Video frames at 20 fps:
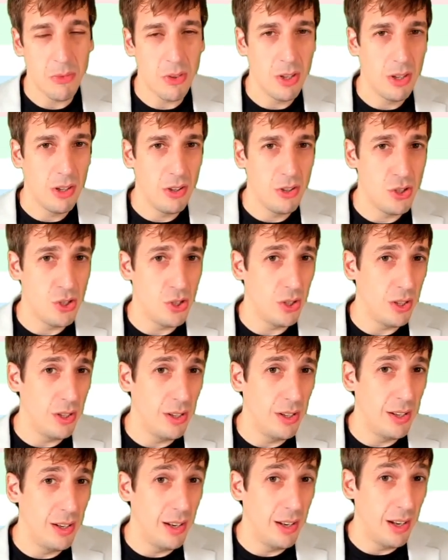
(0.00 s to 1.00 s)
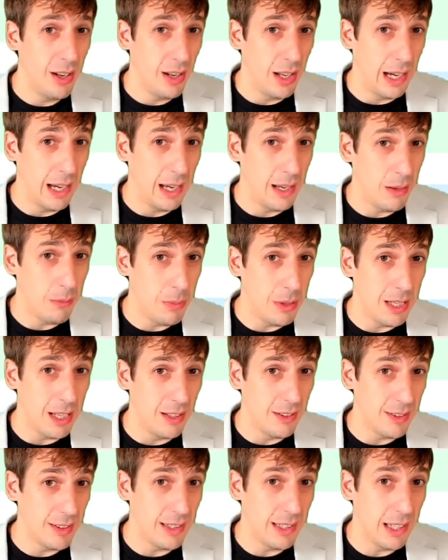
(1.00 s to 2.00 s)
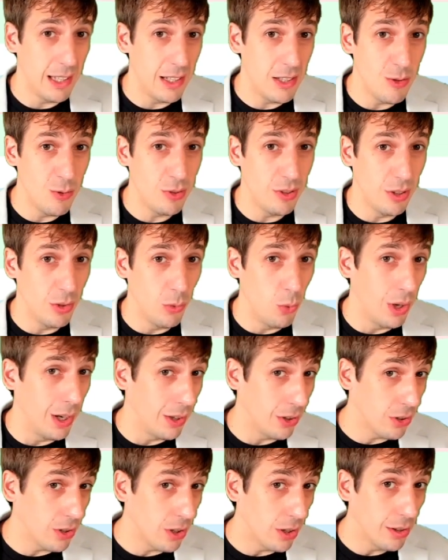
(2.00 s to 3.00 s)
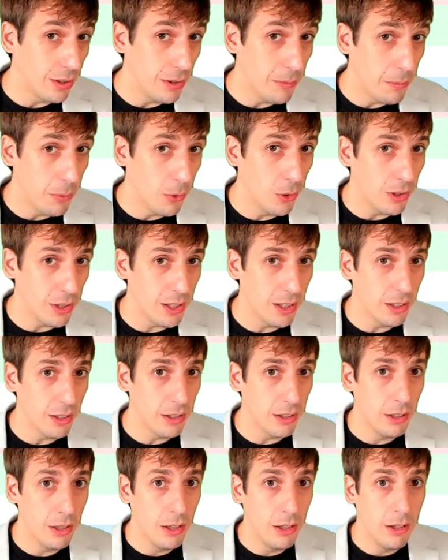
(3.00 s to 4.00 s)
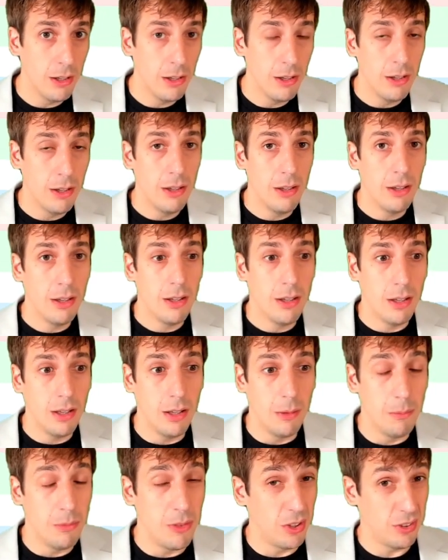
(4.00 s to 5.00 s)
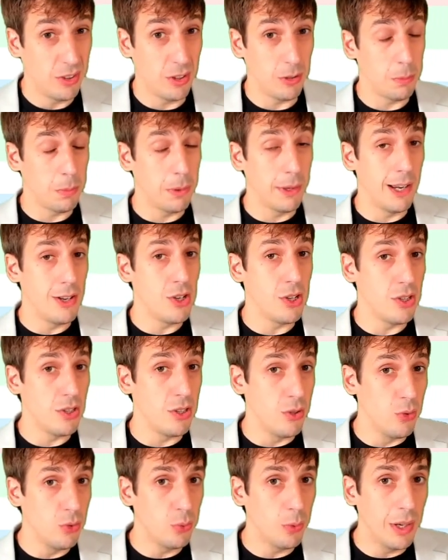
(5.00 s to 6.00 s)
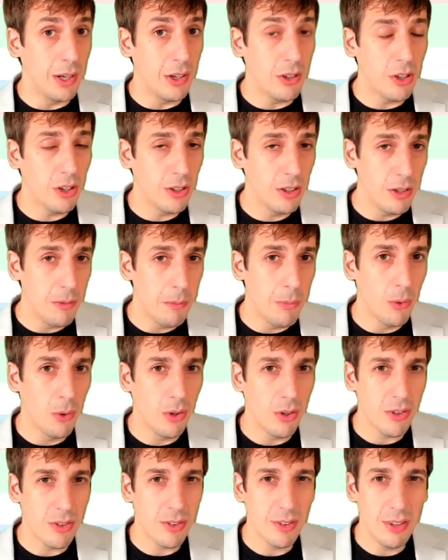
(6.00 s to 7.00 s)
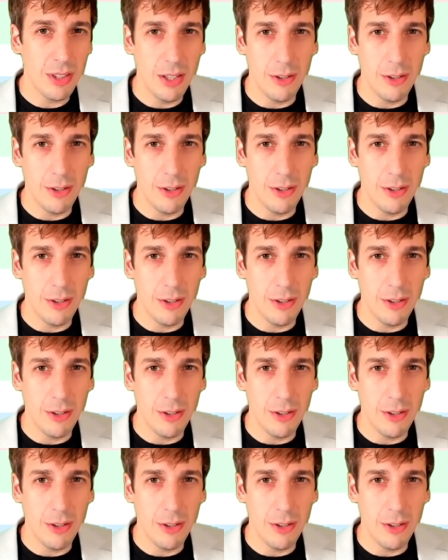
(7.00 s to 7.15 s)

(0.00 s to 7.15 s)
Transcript: should I be instead using a wildcard import here? Does this project use wildcard imports? If